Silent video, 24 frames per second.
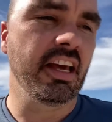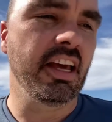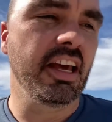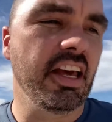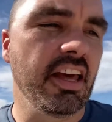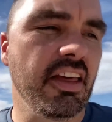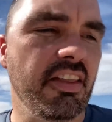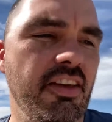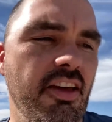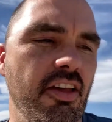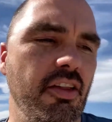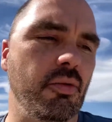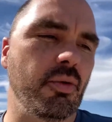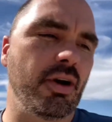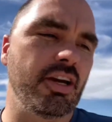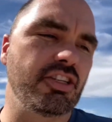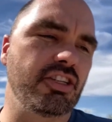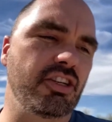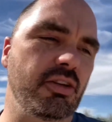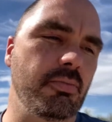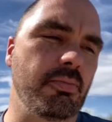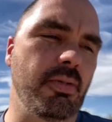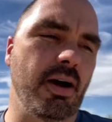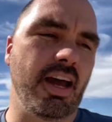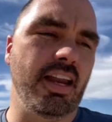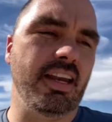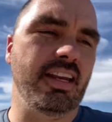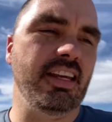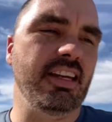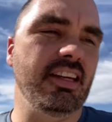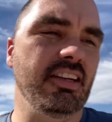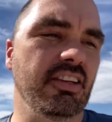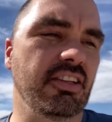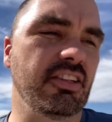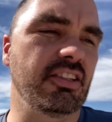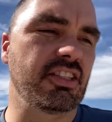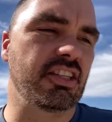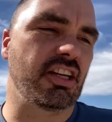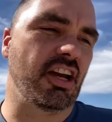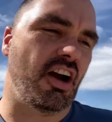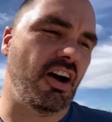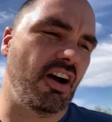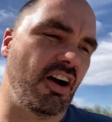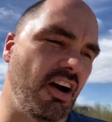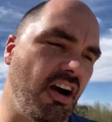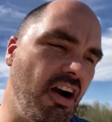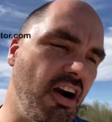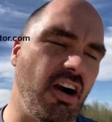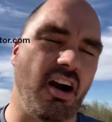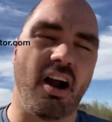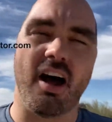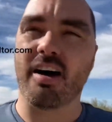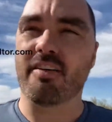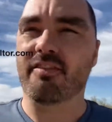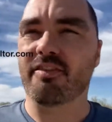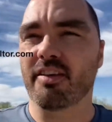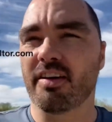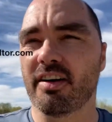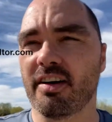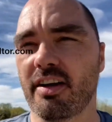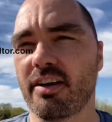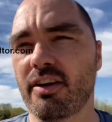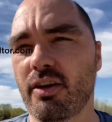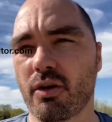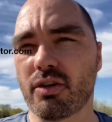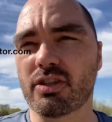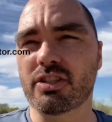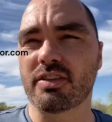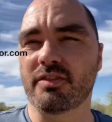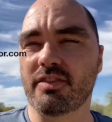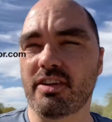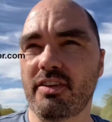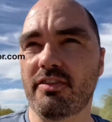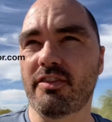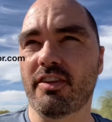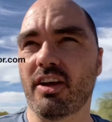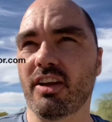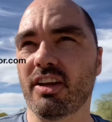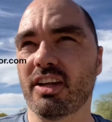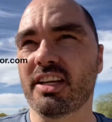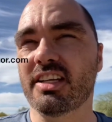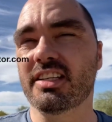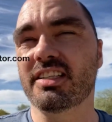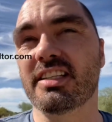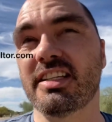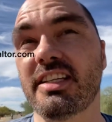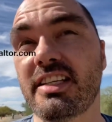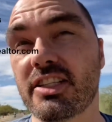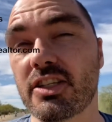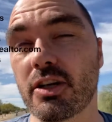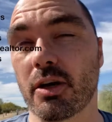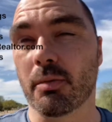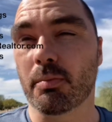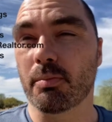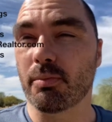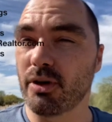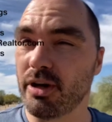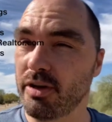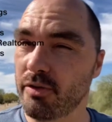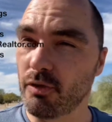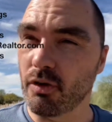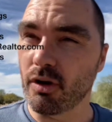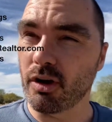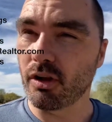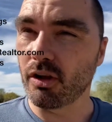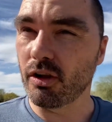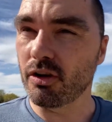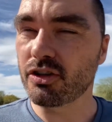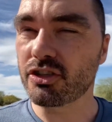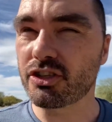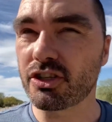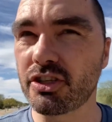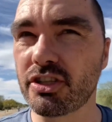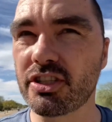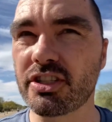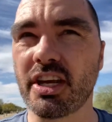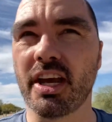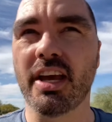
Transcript: The other ways you can buy deals are off a notice of default list, and these are pre-foreclosures.